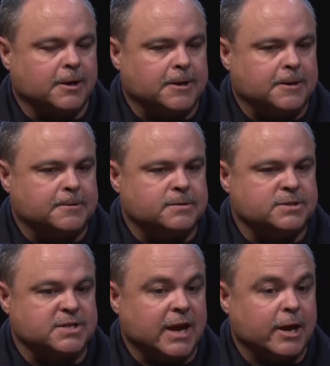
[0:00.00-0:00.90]
uh,
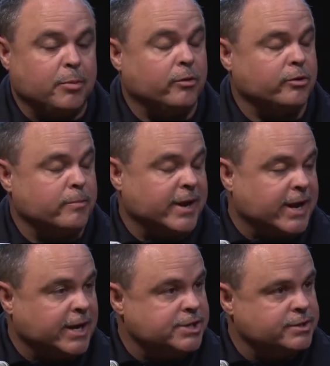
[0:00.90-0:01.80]
stay upon your
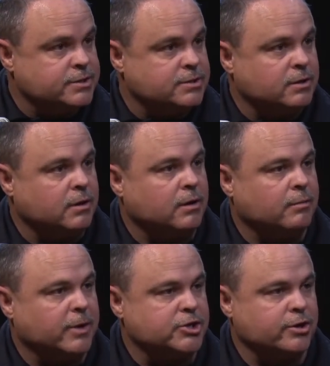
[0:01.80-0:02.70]
medications, uh,
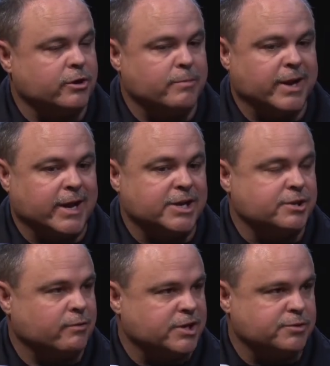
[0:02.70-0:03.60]
make sure your
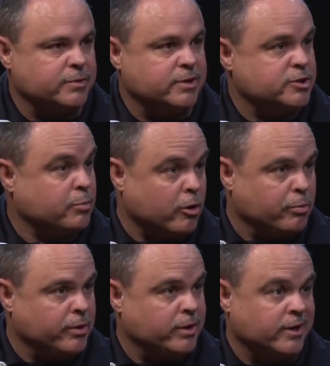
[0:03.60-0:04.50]
medication regimen is
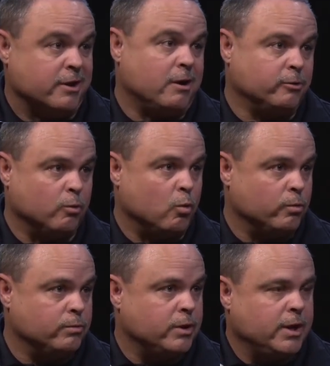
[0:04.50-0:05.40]
appropriate and doctor ordered.